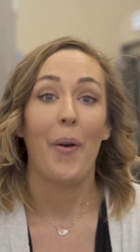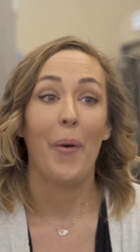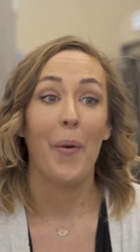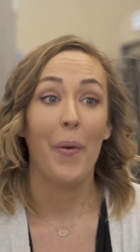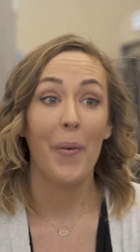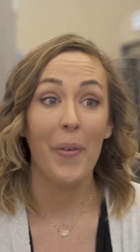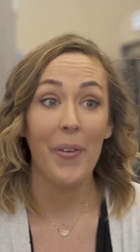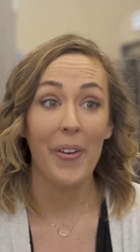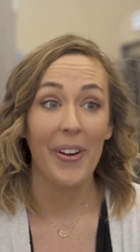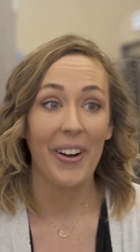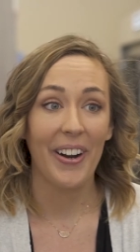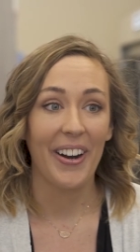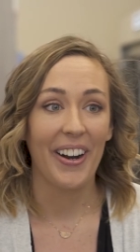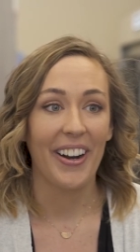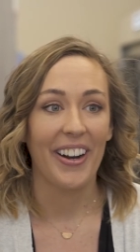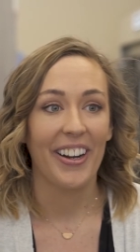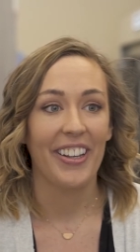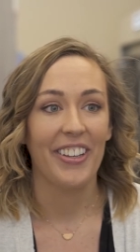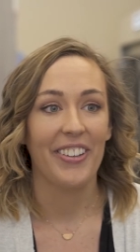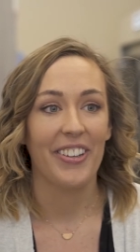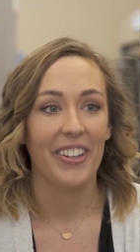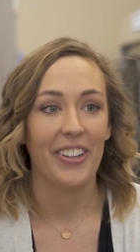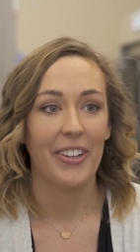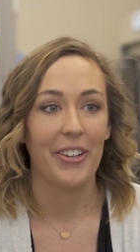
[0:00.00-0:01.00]
Or
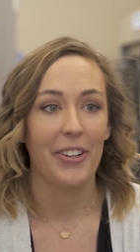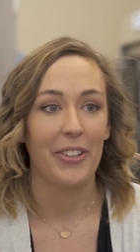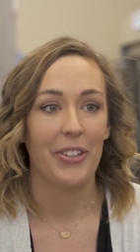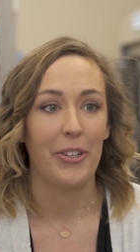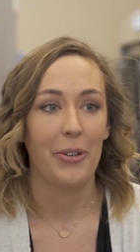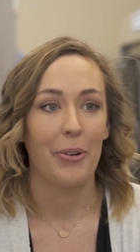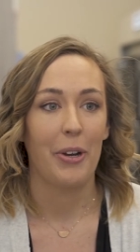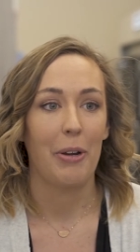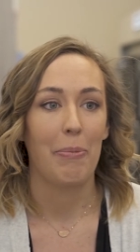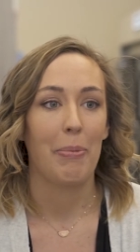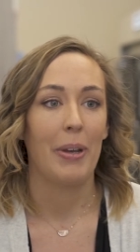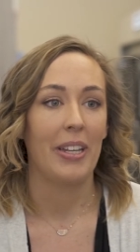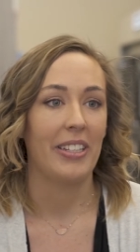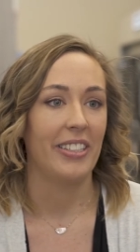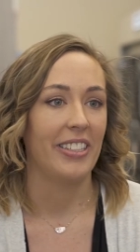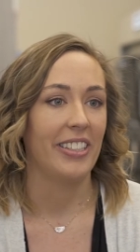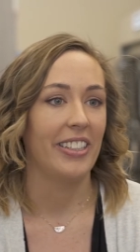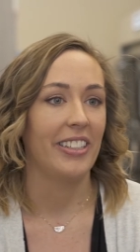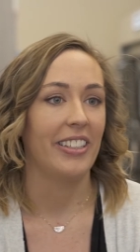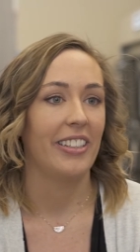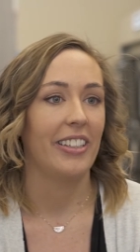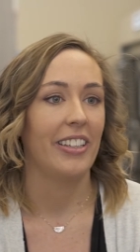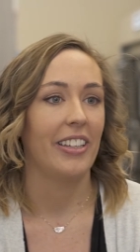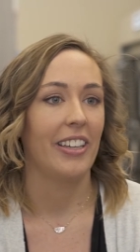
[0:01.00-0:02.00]
you can go to our
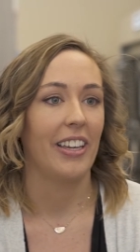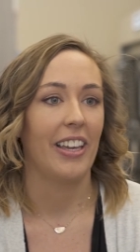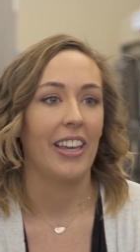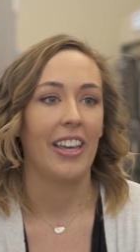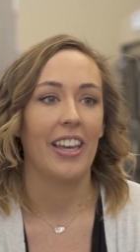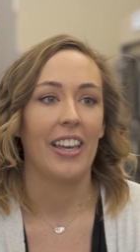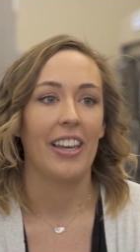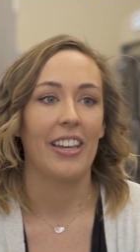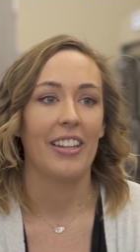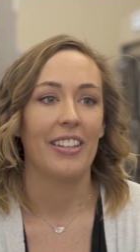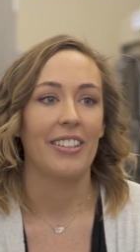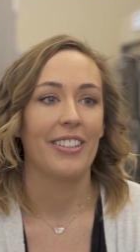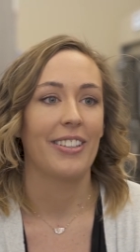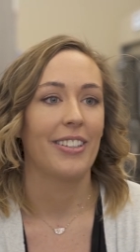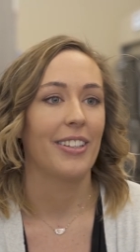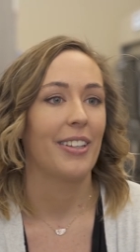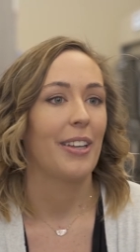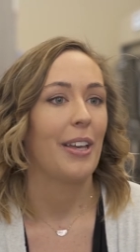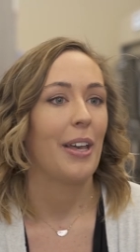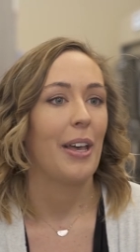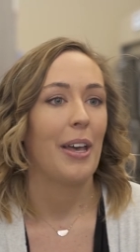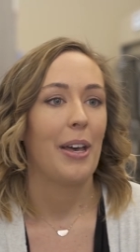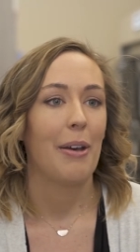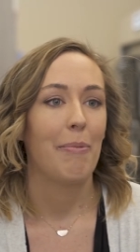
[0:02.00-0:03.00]
Petique and
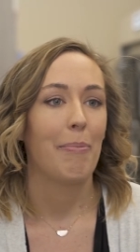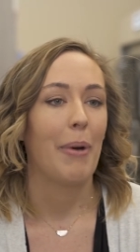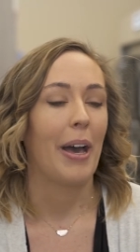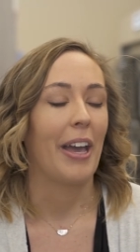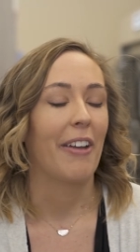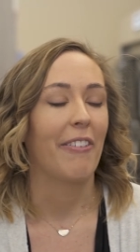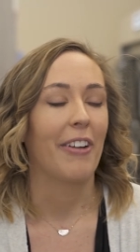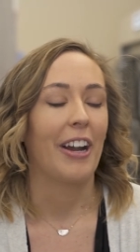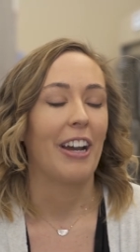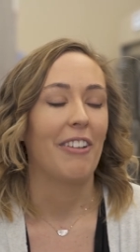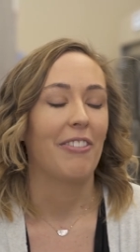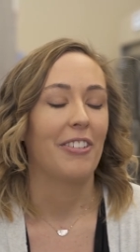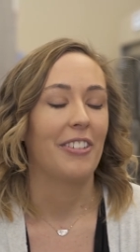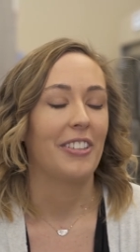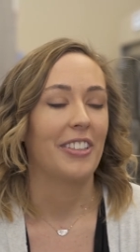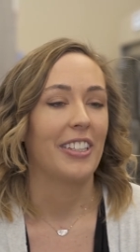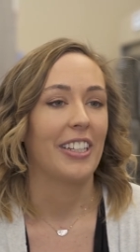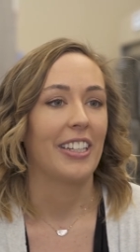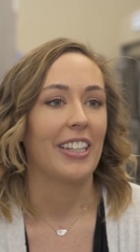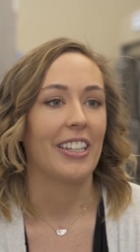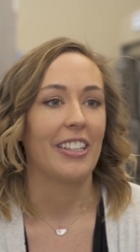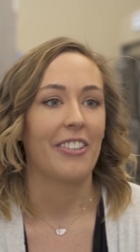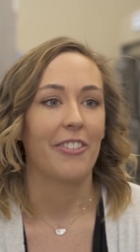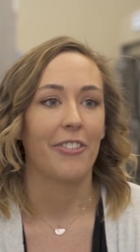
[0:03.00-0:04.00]
buy raffle
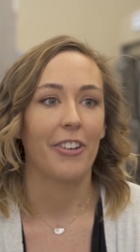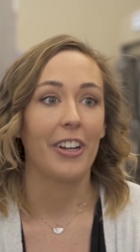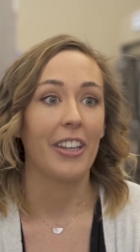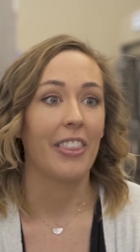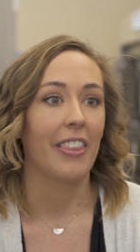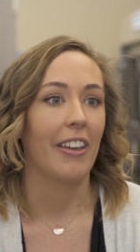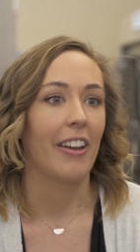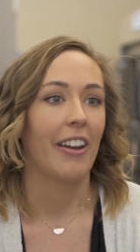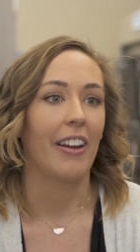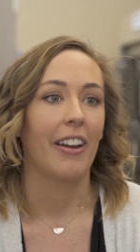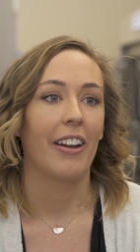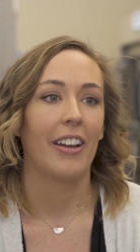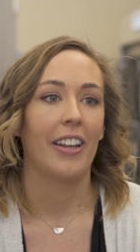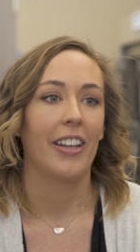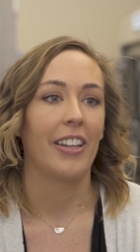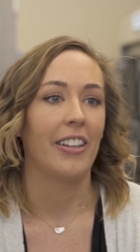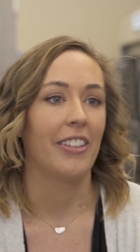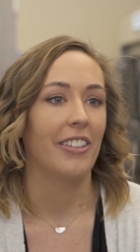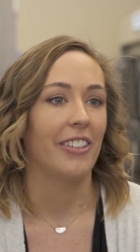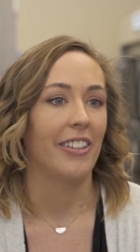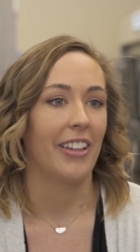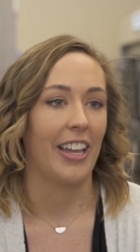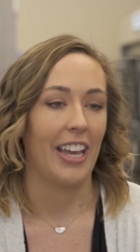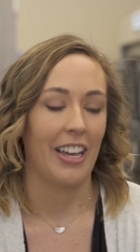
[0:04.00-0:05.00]
tickets right there
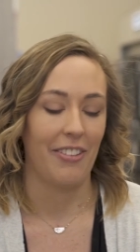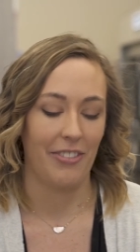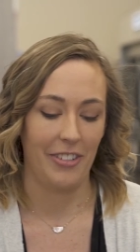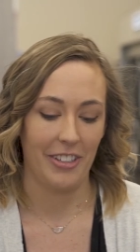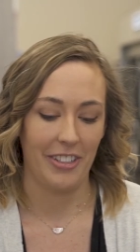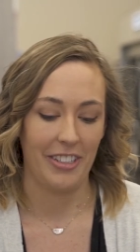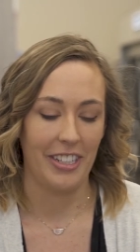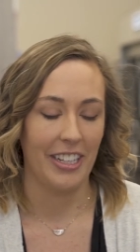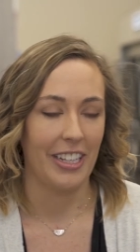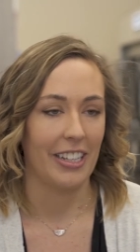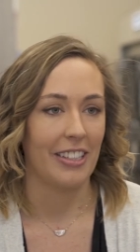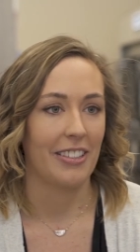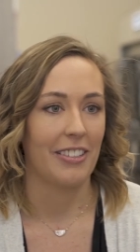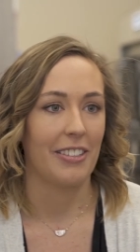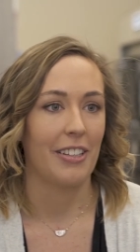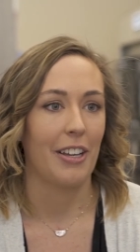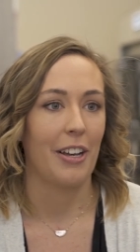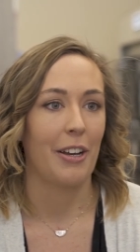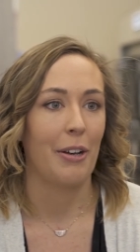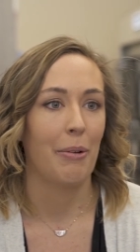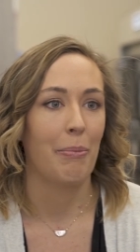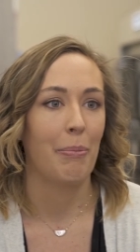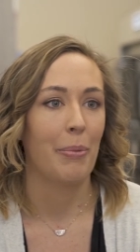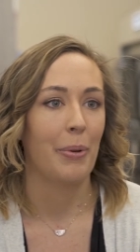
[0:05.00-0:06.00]
and you'll have your ticket
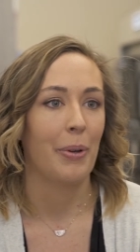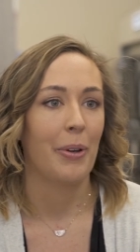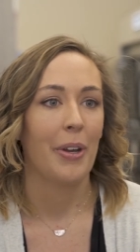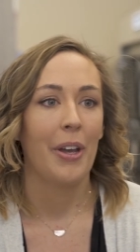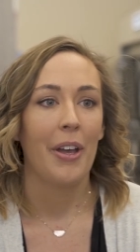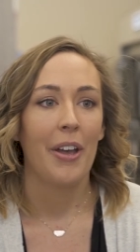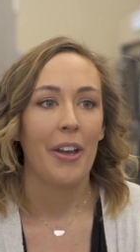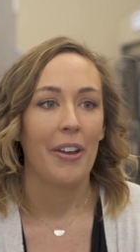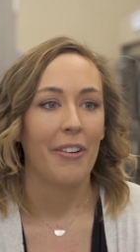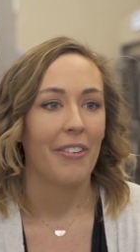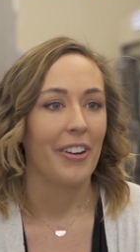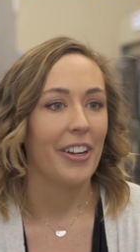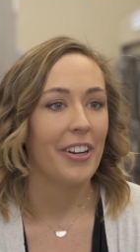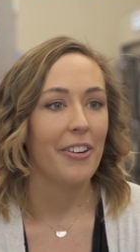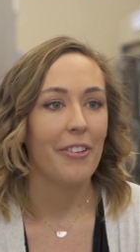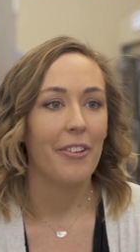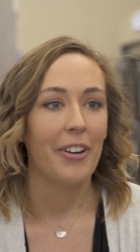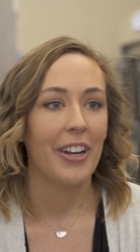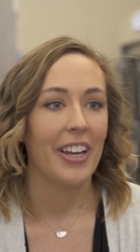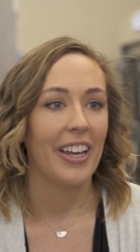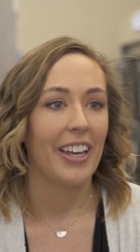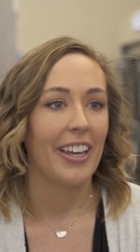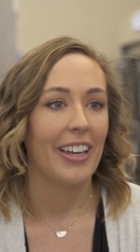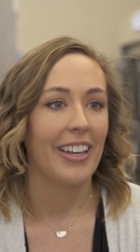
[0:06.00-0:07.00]
stub right
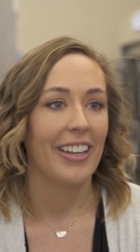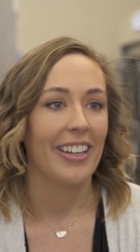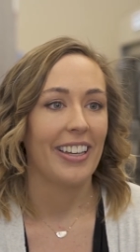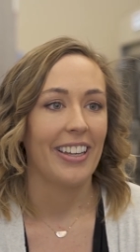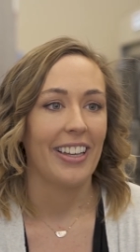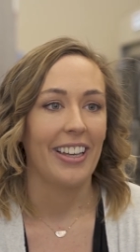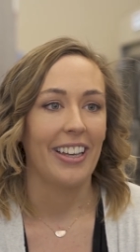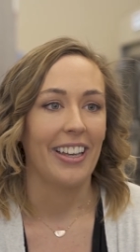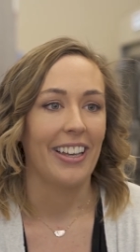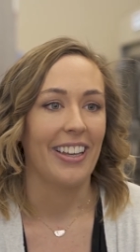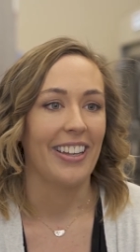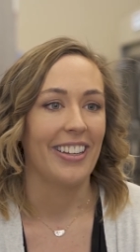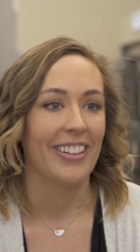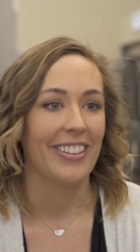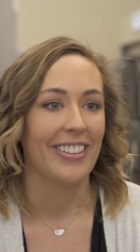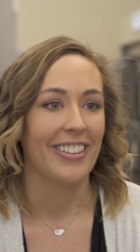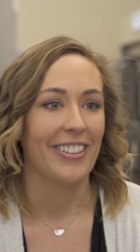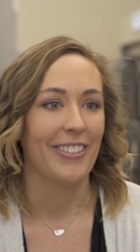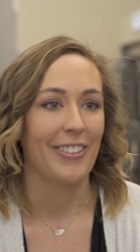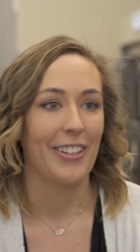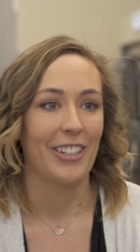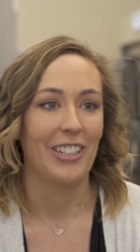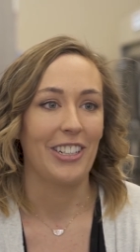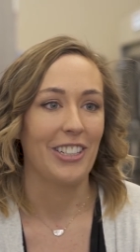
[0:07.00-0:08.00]
away and
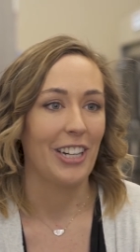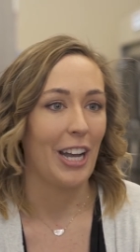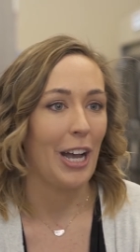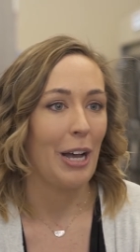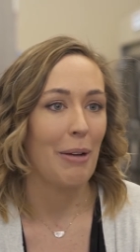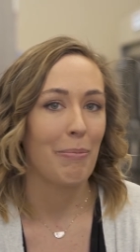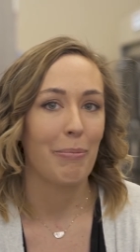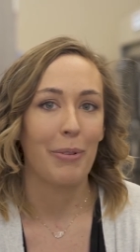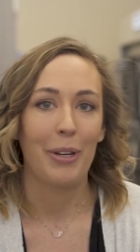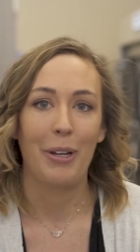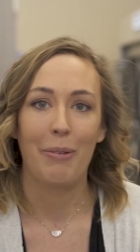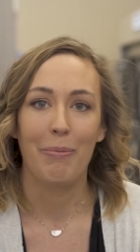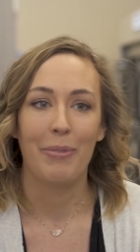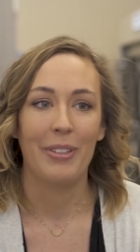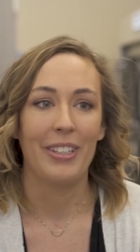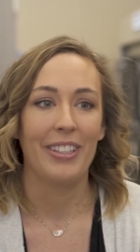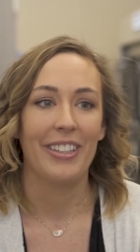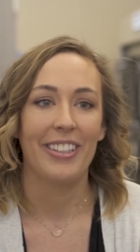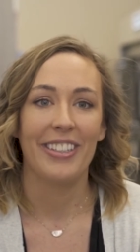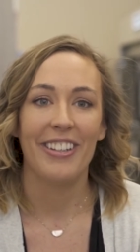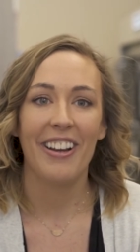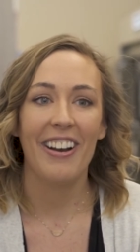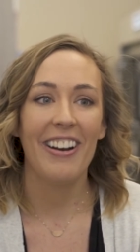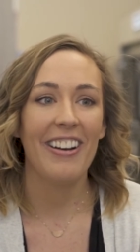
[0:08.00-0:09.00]
you can shop, come see
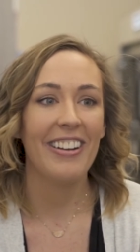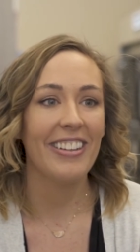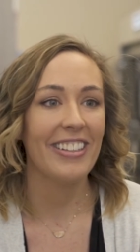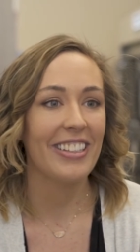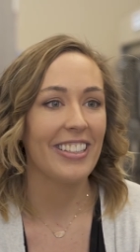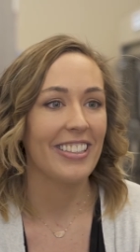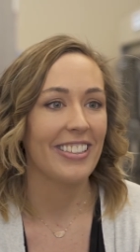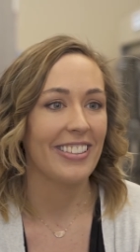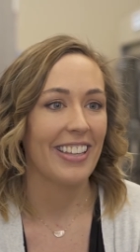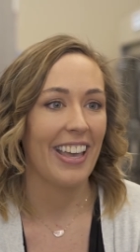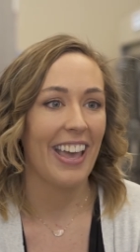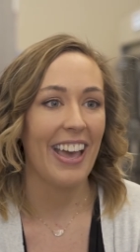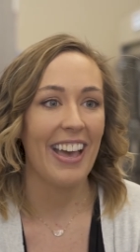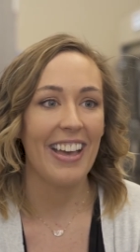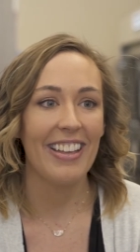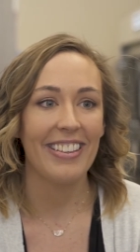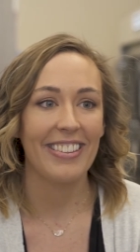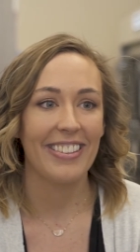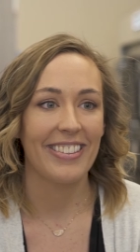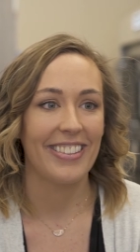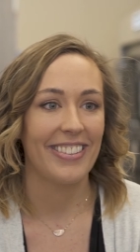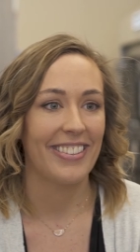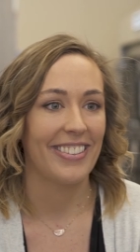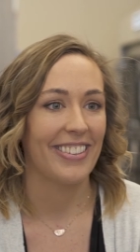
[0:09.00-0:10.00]
the dogs, cats,